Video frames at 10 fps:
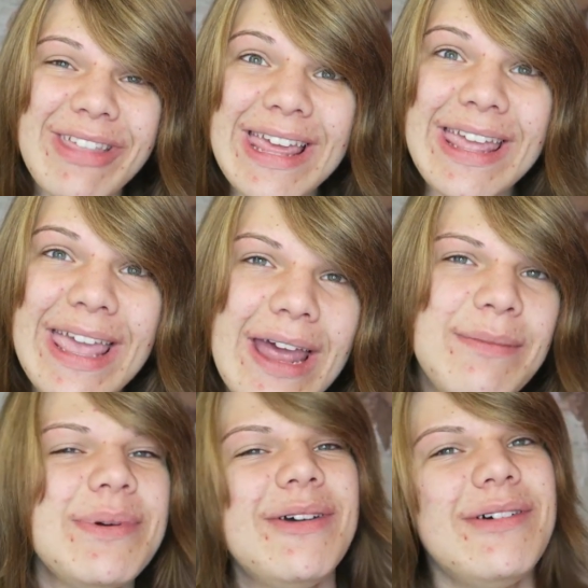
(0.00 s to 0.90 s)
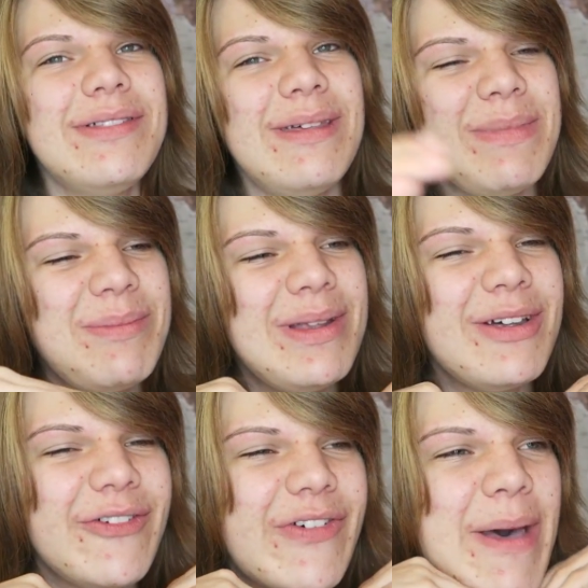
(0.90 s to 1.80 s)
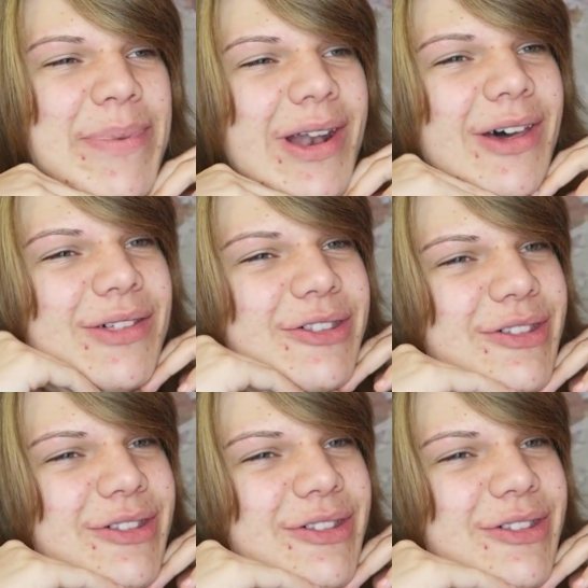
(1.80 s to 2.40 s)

they can get because they made me look fabulous.